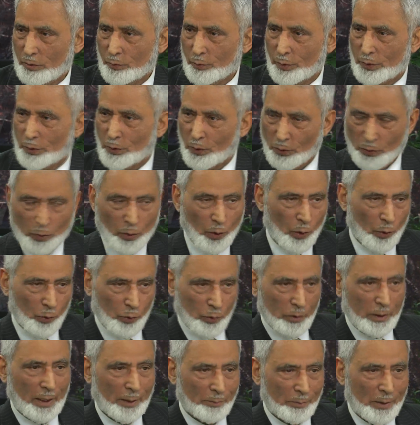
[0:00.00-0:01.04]
We don't go
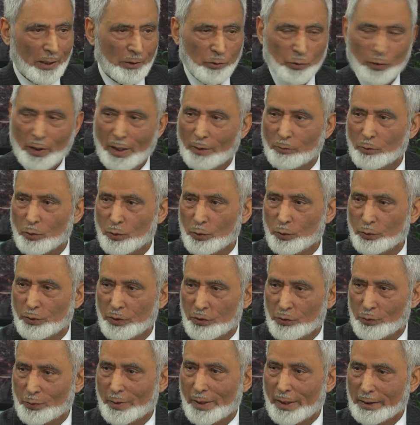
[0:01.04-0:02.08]
to them that you have to do
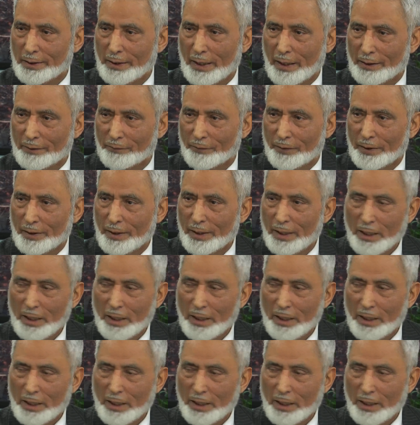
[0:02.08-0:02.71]
this way or that way.